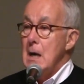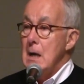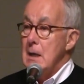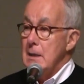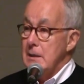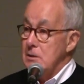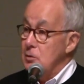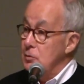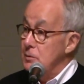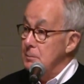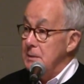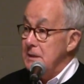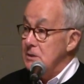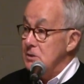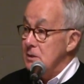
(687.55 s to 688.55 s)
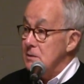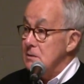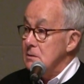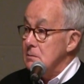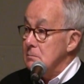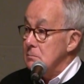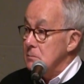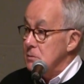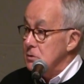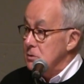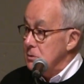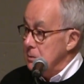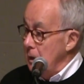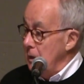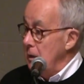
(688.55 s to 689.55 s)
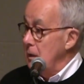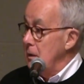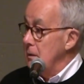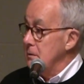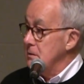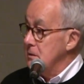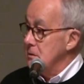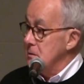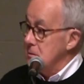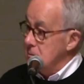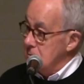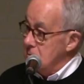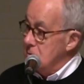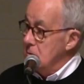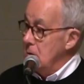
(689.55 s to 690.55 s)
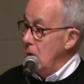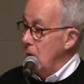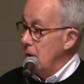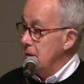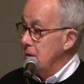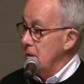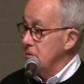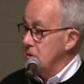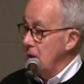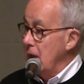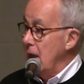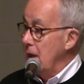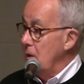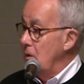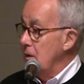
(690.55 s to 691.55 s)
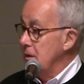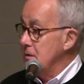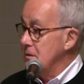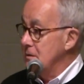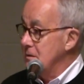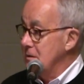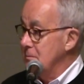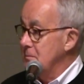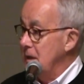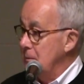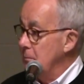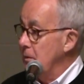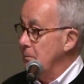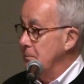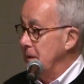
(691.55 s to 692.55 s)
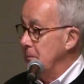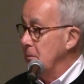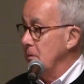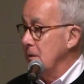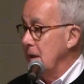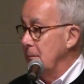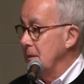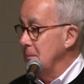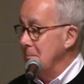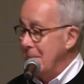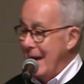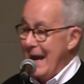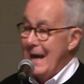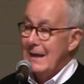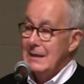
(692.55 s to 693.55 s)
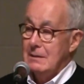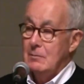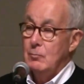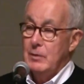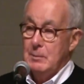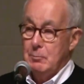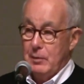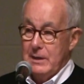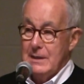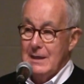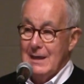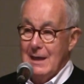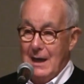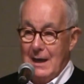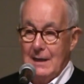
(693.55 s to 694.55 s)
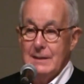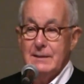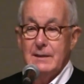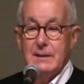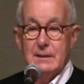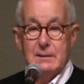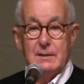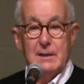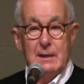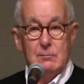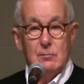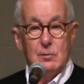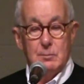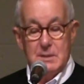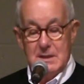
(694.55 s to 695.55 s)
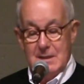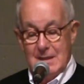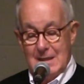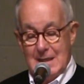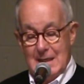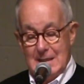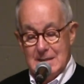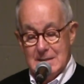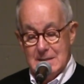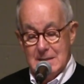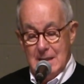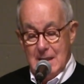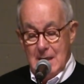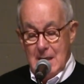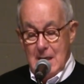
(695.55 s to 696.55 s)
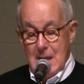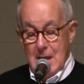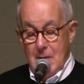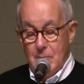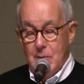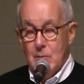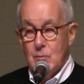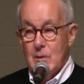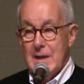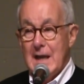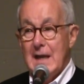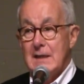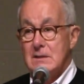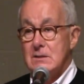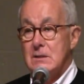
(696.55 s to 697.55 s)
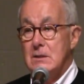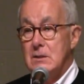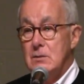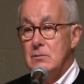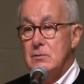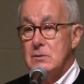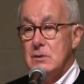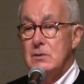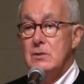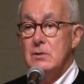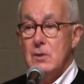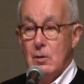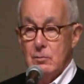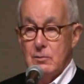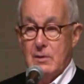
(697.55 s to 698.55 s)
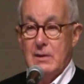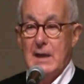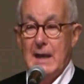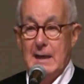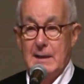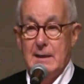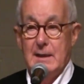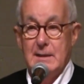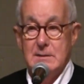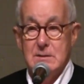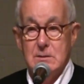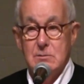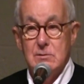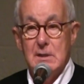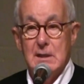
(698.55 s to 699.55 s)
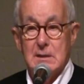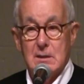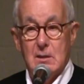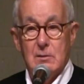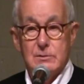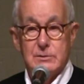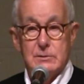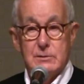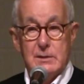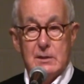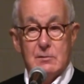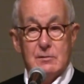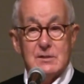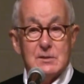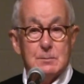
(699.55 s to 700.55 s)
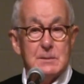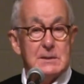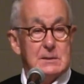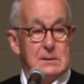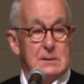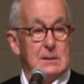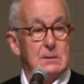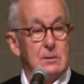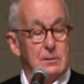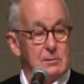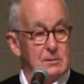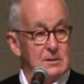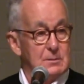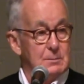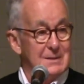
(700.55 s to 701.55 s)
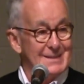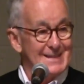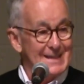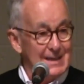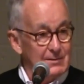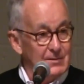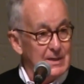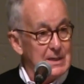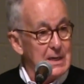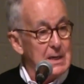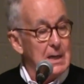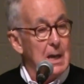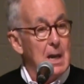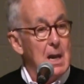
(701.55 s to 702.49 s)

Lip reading: It could be just July, August, and September, people coming back. We pray to God that that will be the case. But we ask you to note that as you get closer to Christmas and your Christmas giving,